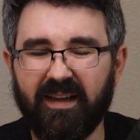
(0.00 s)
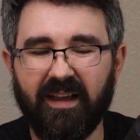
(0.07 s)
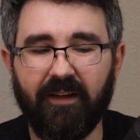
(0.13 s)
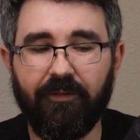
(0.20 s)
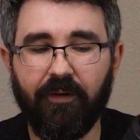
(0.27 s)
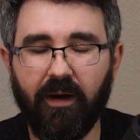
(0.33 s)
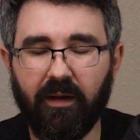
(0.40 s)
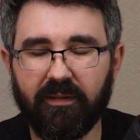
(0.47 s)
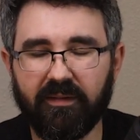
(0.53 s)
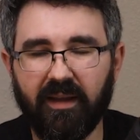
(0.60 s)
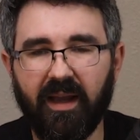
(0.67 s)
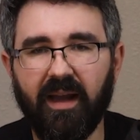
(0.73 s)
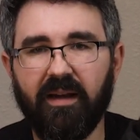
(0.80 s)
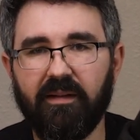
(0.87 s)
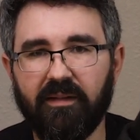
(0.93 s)
If you're
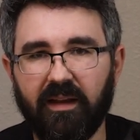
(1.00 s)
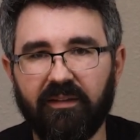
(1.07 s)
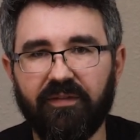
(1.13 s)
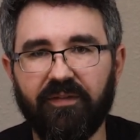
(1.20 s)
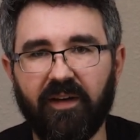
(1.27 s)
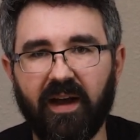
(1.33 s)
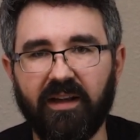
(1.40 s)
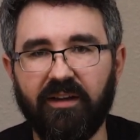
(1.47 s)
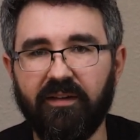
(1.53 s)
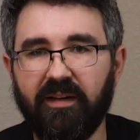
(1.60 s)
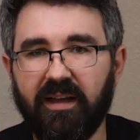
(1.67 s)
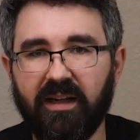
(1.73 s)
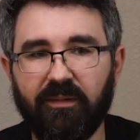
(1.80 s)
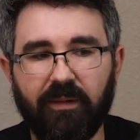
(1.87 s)
outside, it's fine. You can get